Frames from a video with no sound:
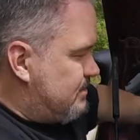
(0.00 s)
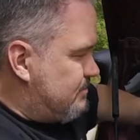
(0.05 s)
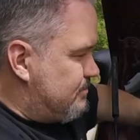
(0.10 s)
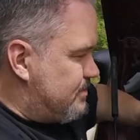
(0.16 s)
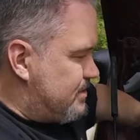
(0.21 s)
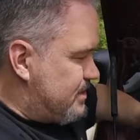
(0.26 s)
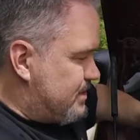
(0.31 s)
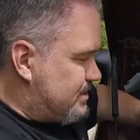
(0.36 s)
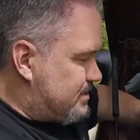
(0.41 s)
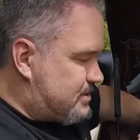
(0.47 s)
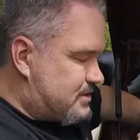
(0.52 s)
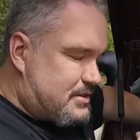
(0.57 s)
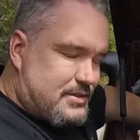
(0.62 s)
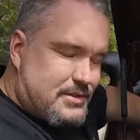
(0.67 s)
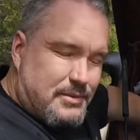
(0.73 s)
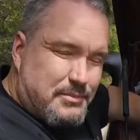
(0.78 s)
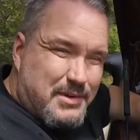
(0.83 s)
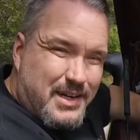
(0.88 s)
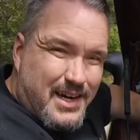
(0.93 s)
This,
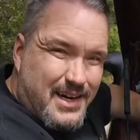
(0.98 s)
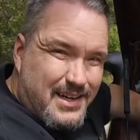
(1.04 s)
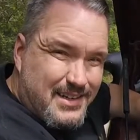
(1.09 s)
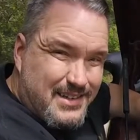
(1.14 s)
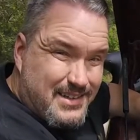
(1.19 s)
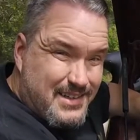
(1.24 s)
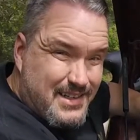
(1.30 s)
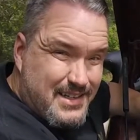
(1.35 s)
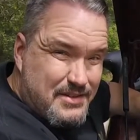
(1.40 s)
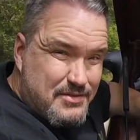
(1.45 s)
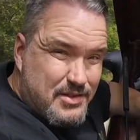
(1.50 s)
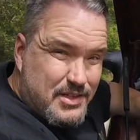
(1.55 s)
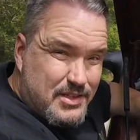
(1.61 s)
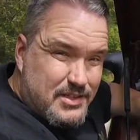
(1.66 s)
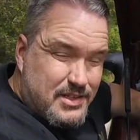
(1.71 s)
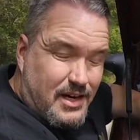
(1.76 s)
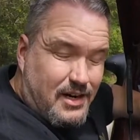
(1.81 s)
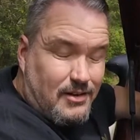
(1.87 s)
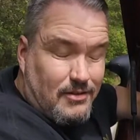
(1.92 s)
I'm not even
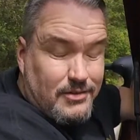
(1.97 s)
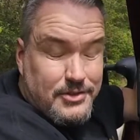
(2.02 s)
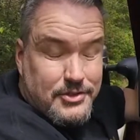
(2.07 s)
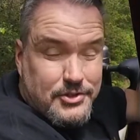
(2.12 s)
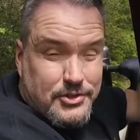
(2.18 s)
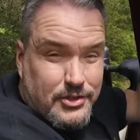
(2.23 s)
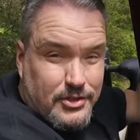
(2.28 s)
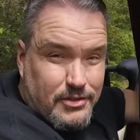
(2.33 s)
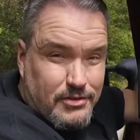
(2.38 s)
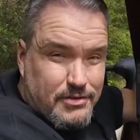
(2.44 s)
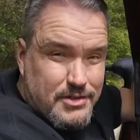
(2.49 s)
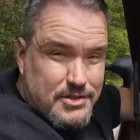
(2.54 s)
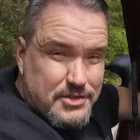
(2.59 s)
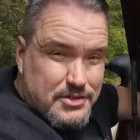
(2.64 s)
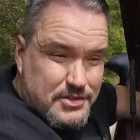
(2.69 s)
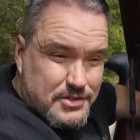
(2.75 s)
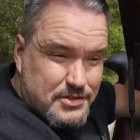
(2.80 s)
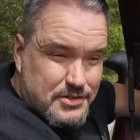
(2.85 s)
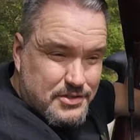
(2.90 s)
entirely sure.
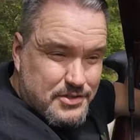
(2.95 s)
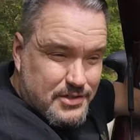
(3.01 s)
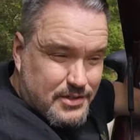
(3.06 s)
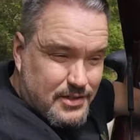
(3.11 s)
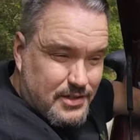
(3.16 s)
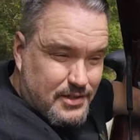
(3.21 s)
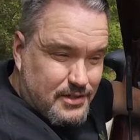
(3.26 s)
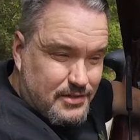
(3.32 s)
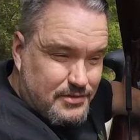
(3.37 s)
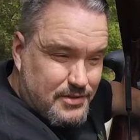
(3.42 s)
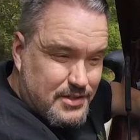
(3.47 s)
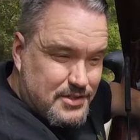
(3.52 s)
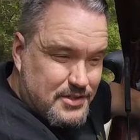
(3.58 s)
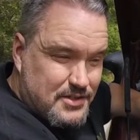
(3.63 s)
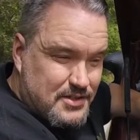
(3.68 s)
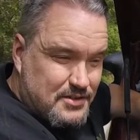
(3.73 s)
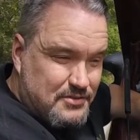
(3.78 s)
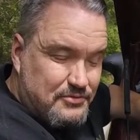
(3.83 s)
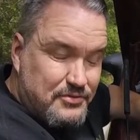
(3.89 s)
This is
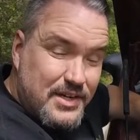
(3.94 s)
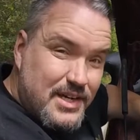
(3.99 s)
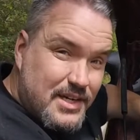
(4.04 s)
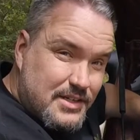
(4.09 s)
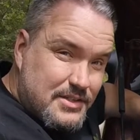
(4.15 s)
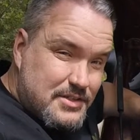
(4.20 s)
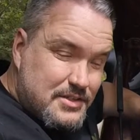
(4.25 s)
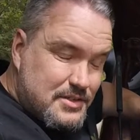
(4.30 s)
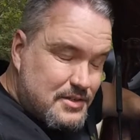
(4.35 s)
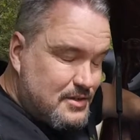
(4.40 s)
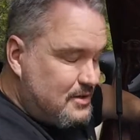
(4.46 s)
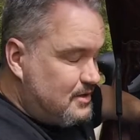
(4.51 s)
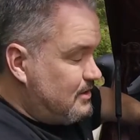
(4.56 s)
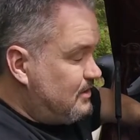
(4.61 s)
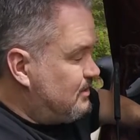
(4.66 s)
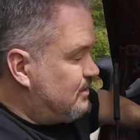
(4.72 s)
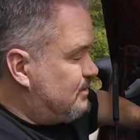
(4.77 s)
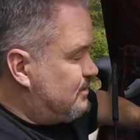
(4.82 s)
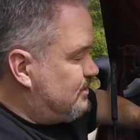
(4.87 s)
a fix,
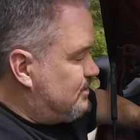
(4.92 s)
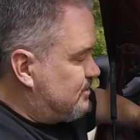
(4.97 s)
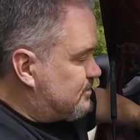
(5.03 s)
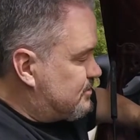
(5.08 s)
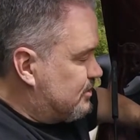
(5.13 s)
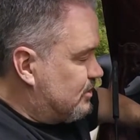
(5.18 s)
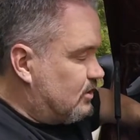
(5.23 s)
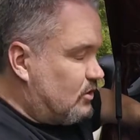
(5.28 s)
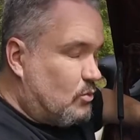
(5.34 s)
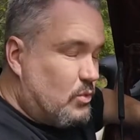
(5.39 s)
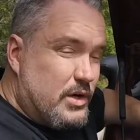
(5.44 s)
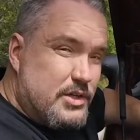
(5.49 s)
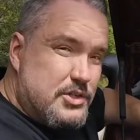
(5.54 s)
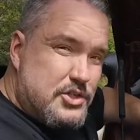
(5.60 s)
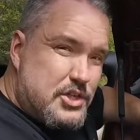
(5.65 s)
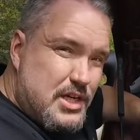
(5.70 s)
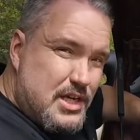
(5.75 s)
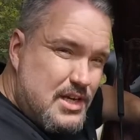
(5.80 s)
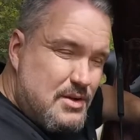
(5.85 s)
so I went
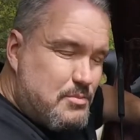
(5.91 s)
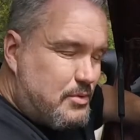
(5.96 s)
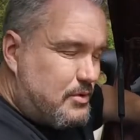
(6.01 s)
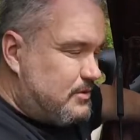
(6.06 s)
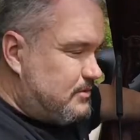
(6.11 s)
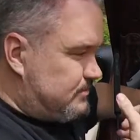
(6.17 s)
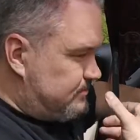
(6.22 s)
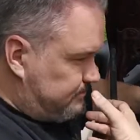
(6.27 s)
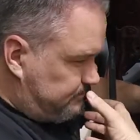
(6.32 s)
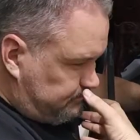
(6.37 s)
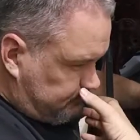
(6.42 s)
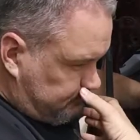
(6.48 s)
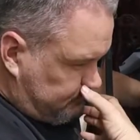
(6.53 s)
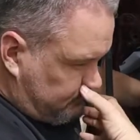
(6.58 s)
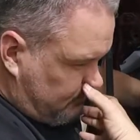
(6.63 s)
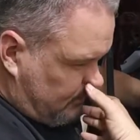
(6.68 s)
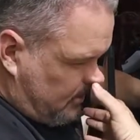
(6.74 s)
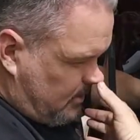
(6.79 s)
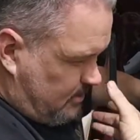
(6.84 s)
cheap.
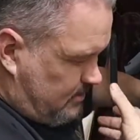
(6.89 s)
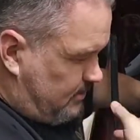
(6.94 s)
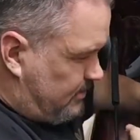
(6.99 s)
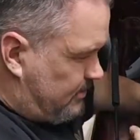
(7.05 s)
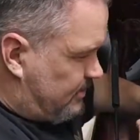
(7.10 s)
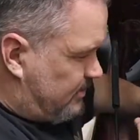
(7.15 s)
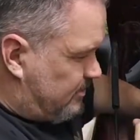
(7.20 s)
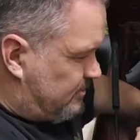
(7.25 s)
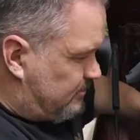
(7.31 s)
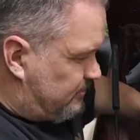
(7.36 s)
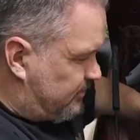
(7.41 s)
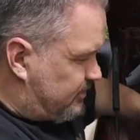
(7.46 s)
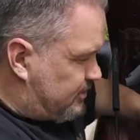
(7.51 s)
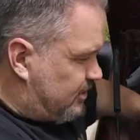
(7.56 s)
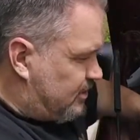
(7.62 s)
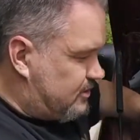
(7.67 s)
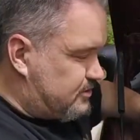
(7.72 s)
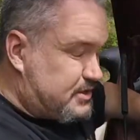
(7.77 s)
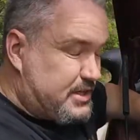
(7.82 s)
If it
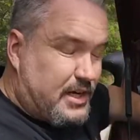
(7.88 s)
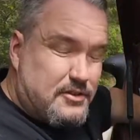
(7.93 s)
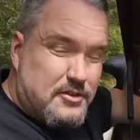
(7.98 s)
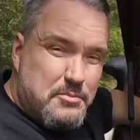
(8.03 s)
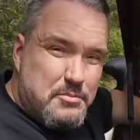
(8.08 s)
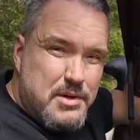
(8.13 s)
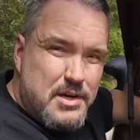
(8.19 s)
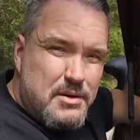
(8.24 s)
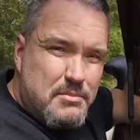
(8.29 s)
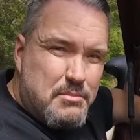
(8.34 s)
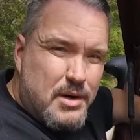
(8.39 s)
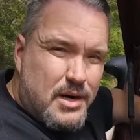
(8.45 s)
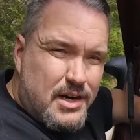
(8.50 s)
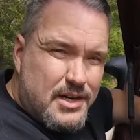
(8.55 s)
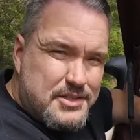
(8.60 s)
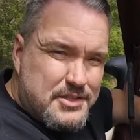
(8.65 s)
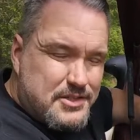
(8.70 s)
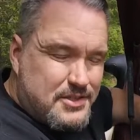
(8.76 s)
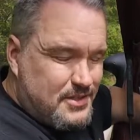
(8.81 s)
turns out to be a
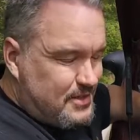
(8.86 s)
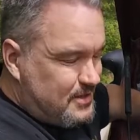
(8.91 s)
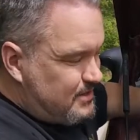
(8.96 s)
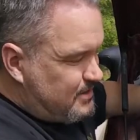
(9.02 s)
bust,